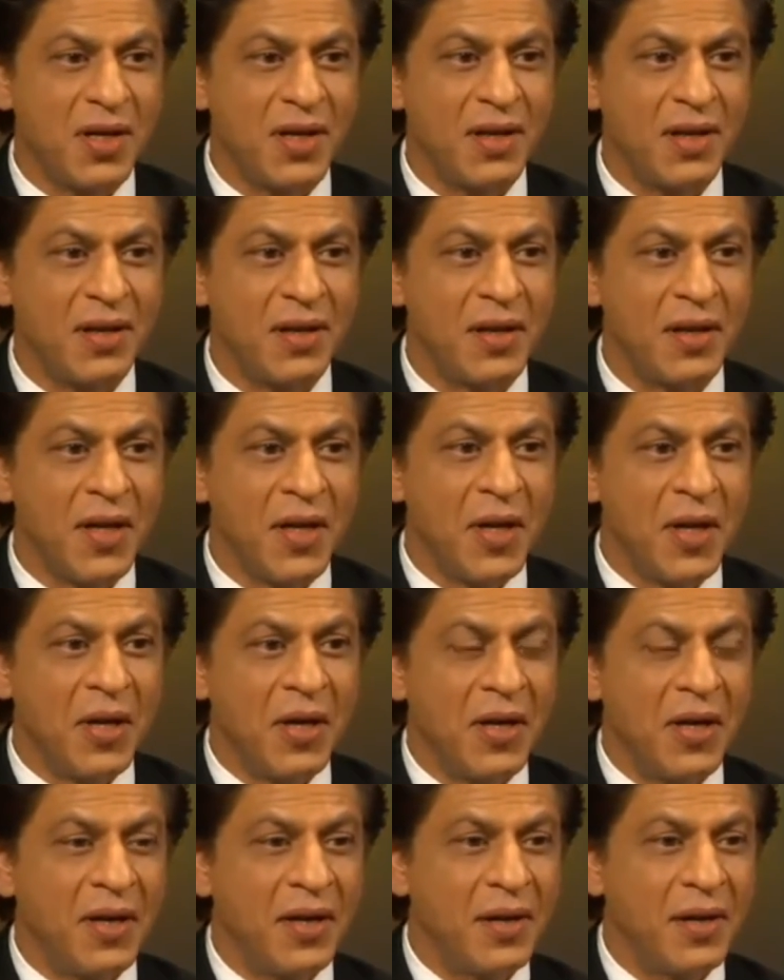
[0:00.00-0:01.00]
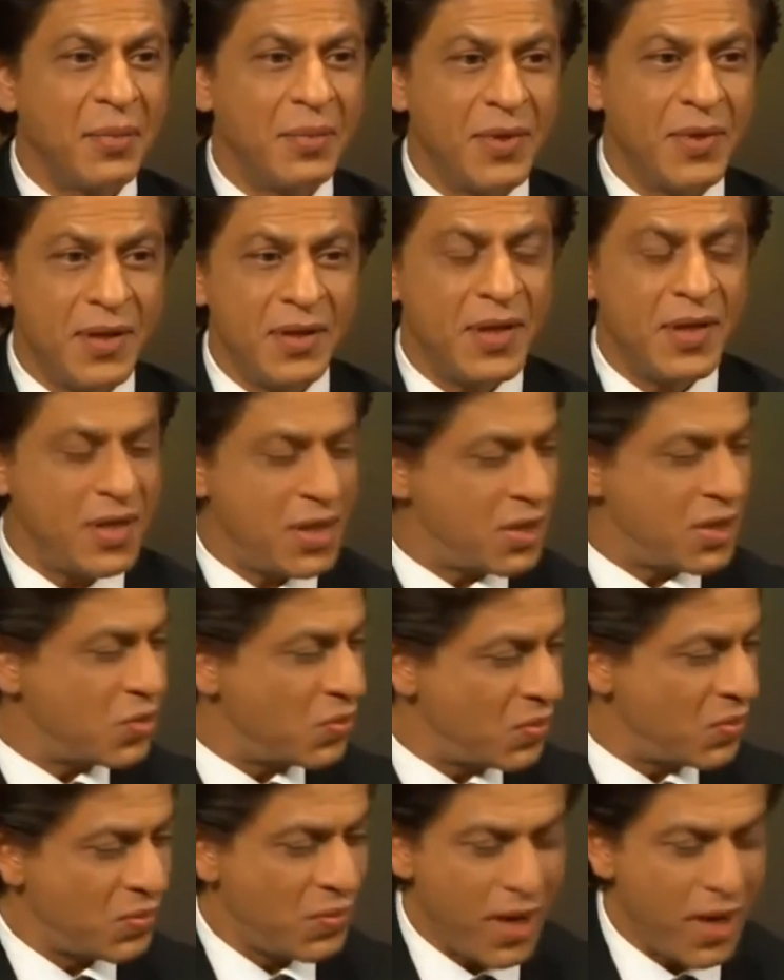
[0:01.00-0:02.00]
they
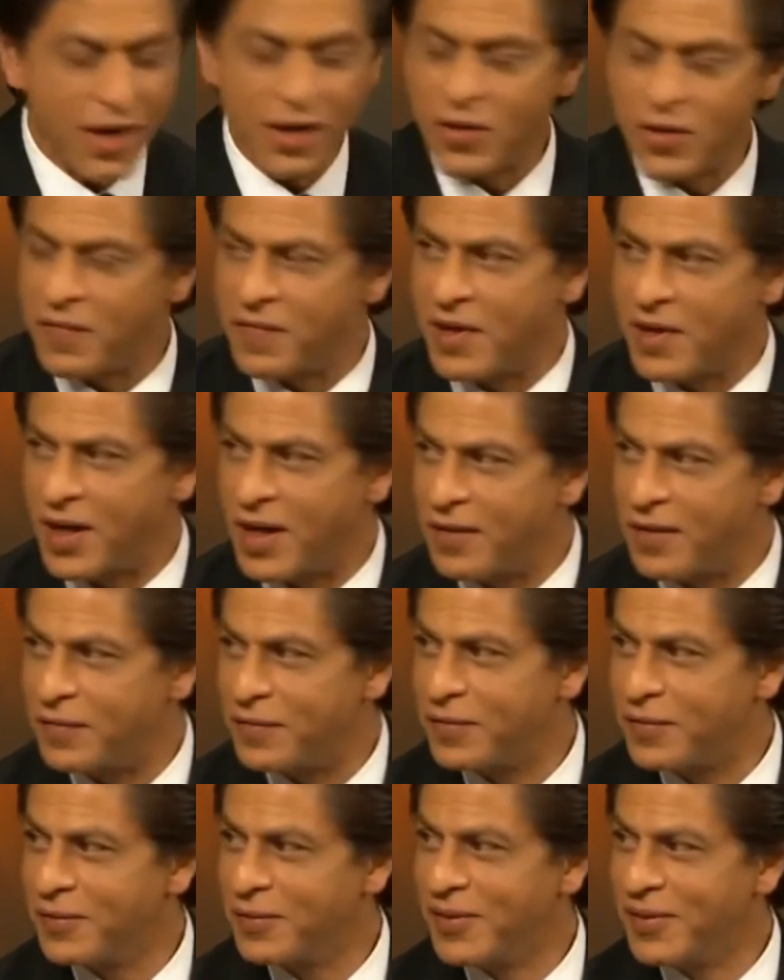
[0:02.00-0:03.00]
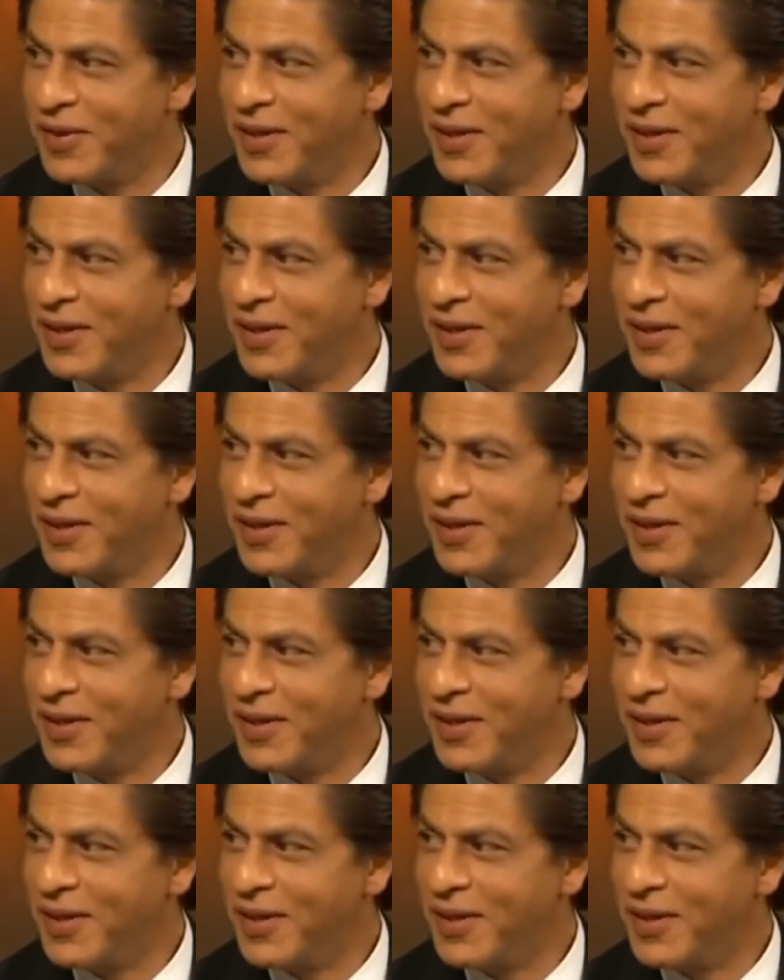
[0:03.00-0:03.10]
just wear it off the cuff.